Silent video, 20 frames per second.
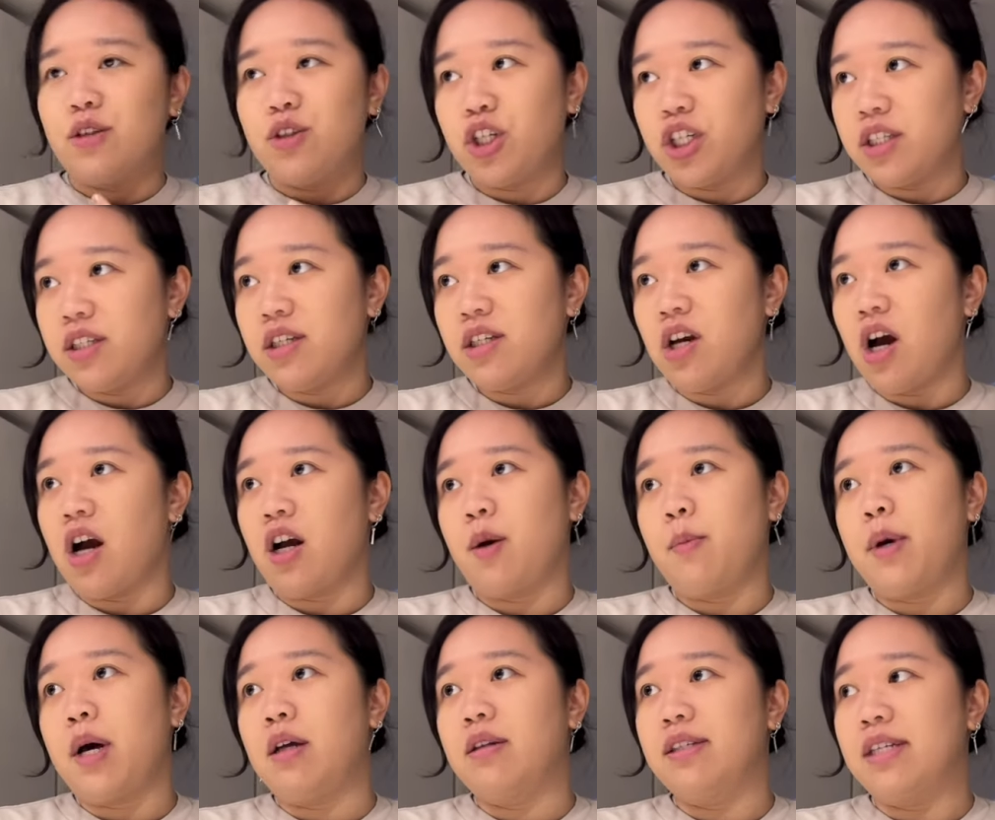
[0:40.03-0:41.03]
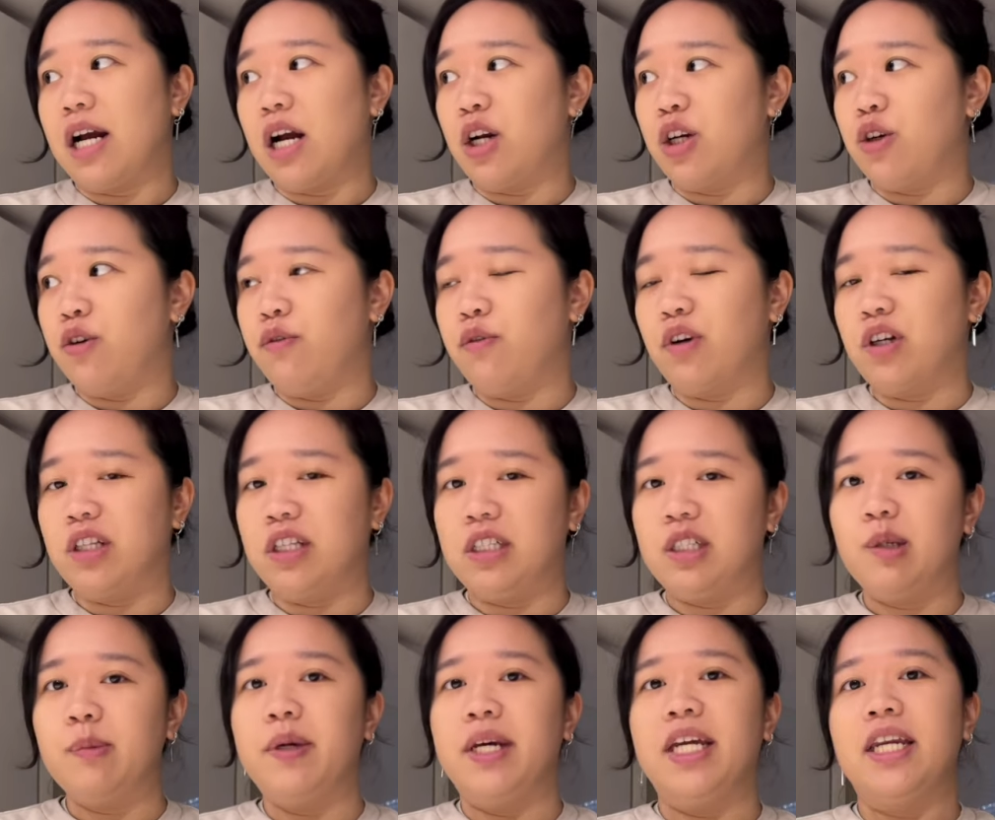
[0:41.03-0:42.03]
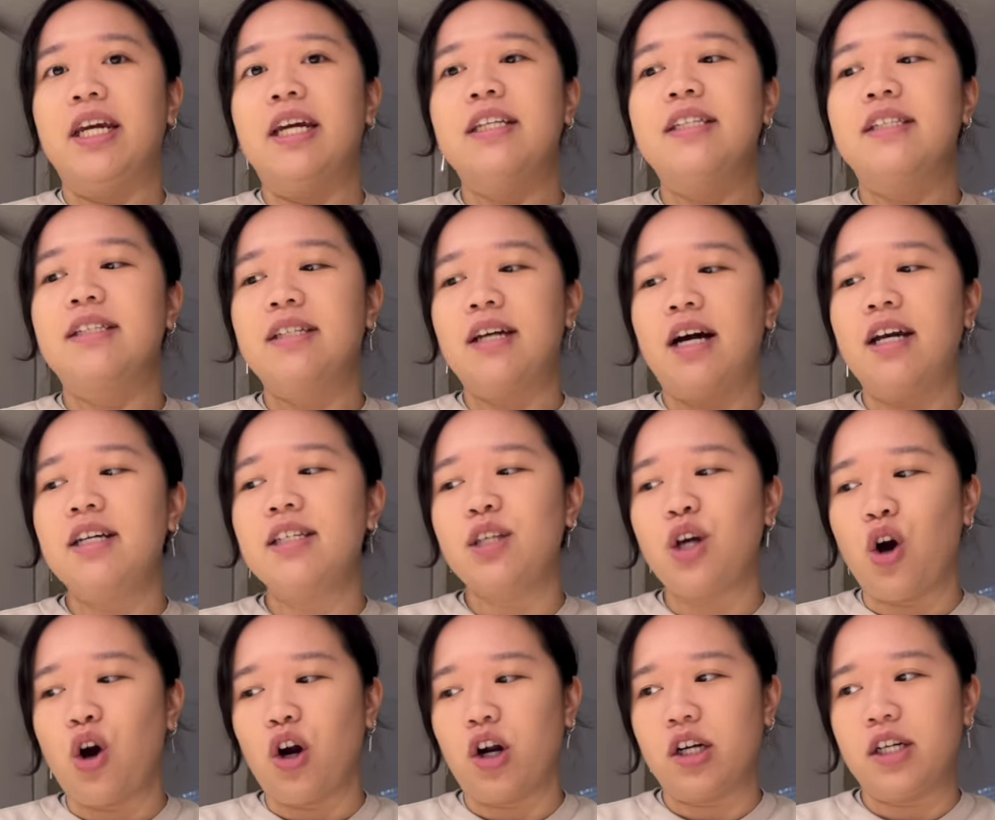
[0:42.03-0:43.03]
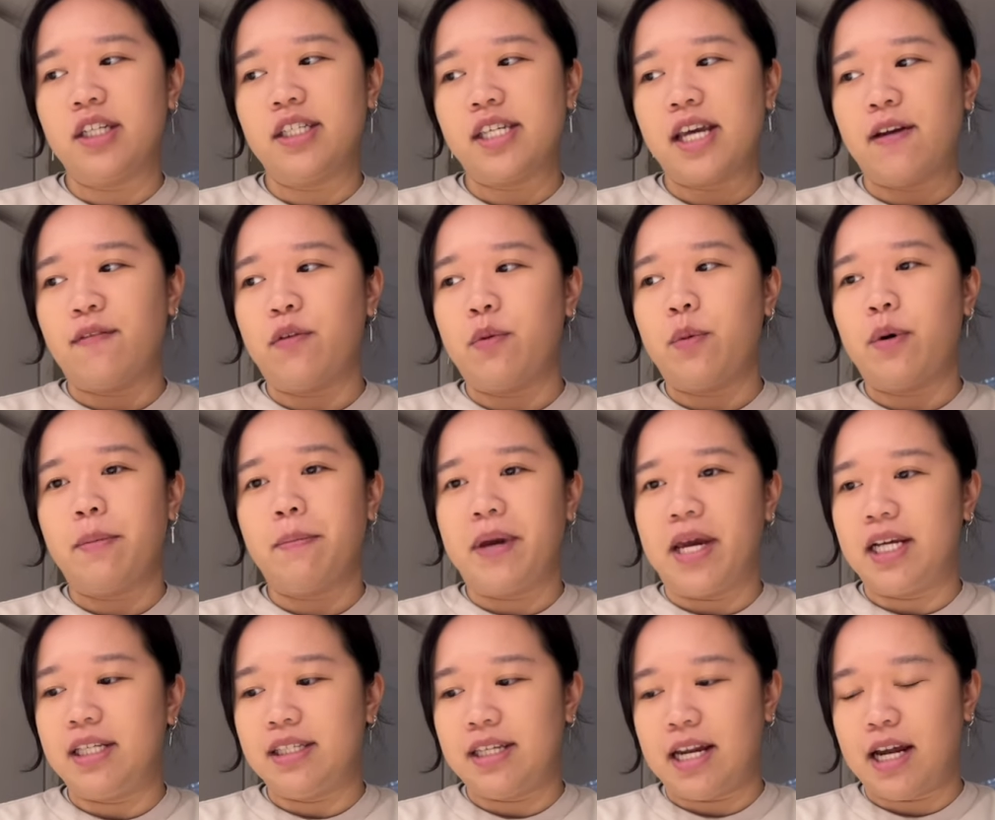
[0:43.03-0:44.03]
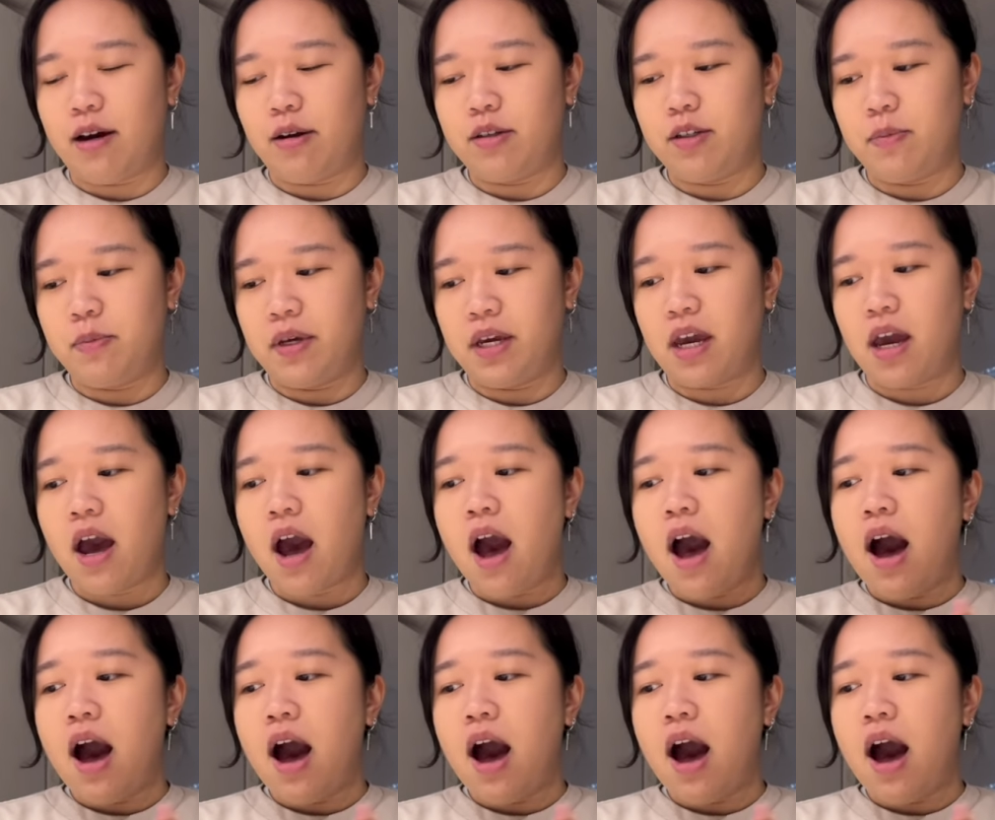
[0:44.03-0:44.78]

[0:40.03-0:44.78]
just to talk about sourdough for a little bit, it's not as hard as everyone makes it out to be.